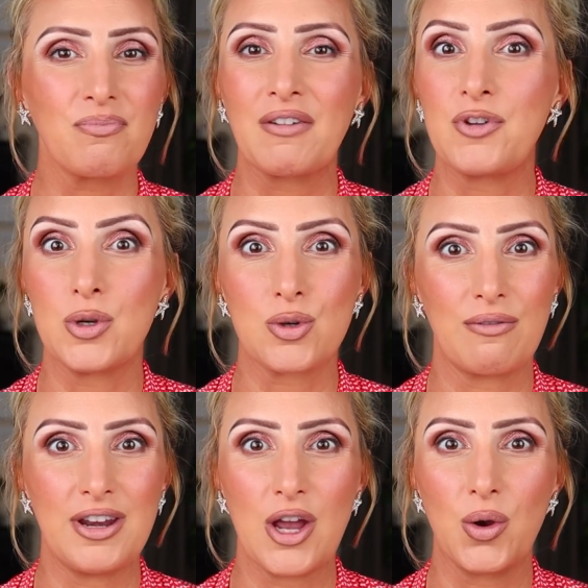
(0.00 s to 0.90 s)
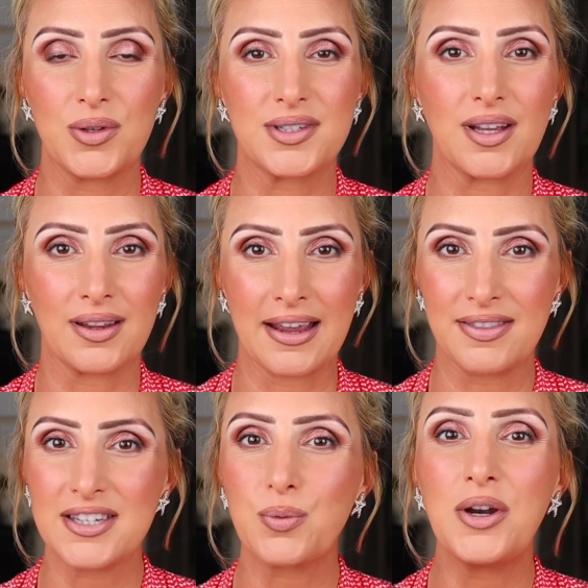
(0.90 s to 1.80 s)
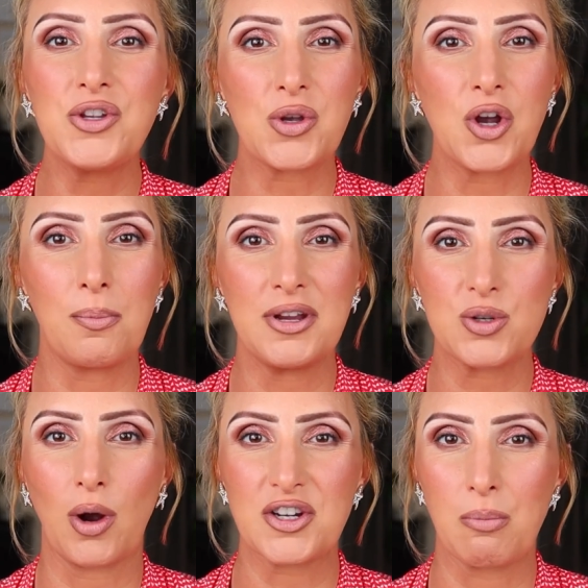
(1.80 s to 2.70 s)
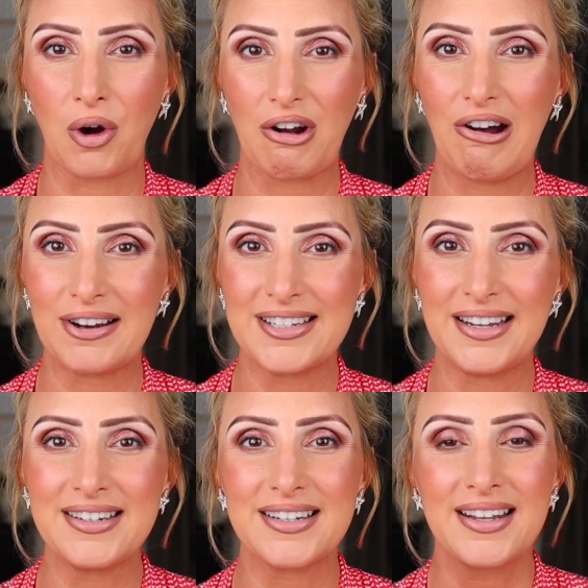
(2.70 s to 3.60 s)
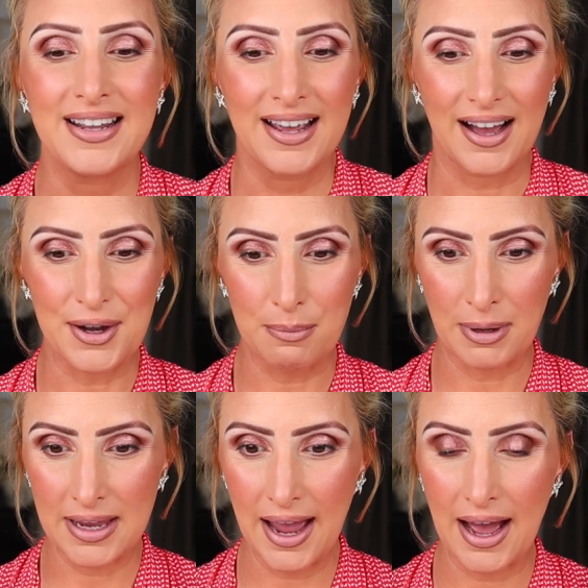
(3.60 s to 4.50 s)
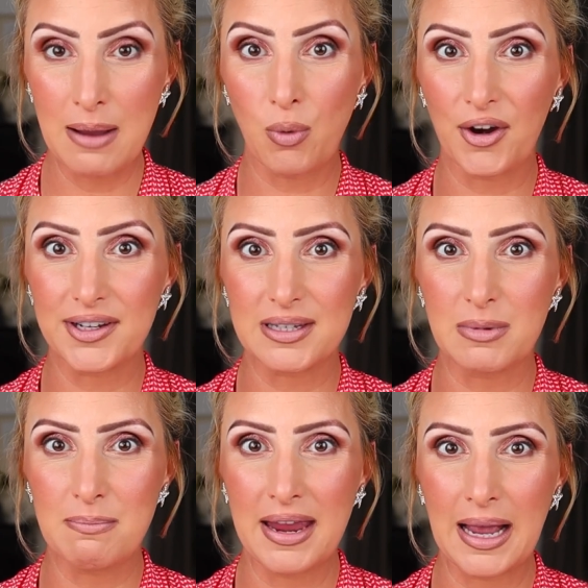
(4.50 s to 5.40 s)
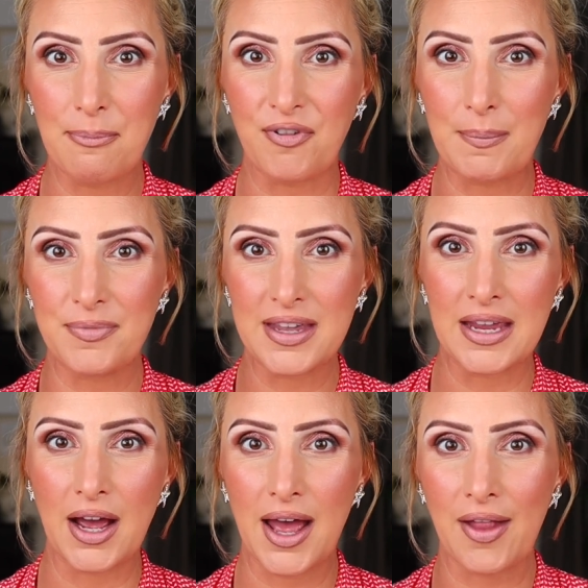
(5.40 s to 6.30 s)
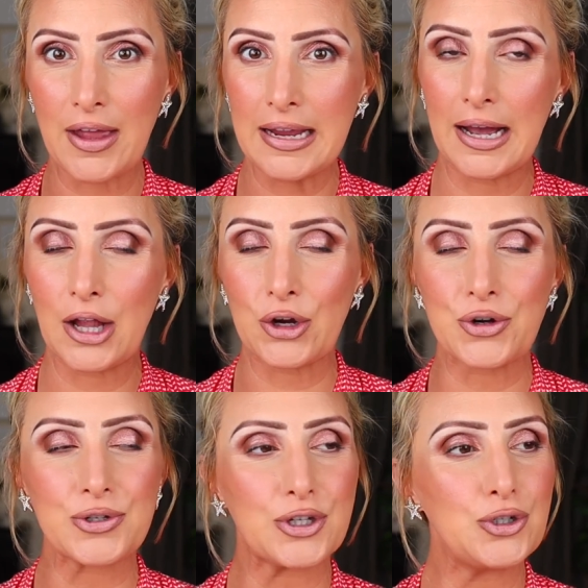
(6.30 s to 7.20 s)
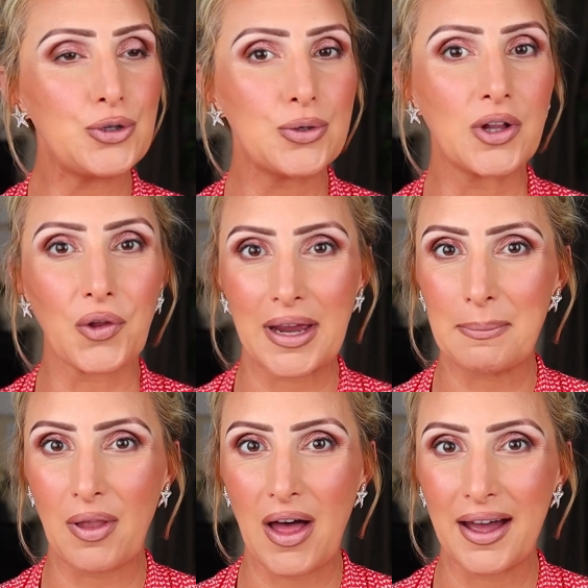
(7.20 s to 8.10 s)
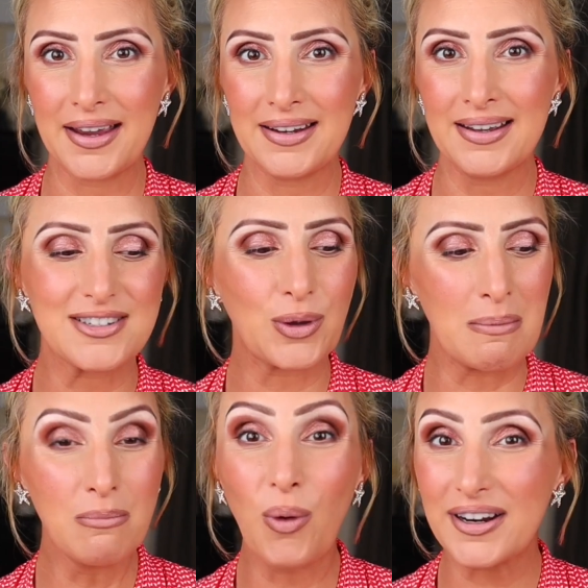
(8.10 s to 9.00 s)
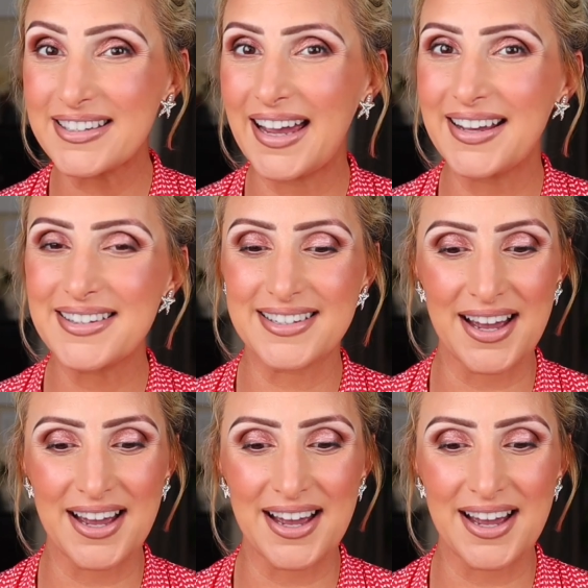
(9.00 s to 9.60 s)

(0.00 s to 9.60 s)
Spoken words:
if you enjoy videos like this one, you can go binge watch more content. But yeah, I'm wearing some of the makeup from the LA Colors Nude Glam line. Still got more to test.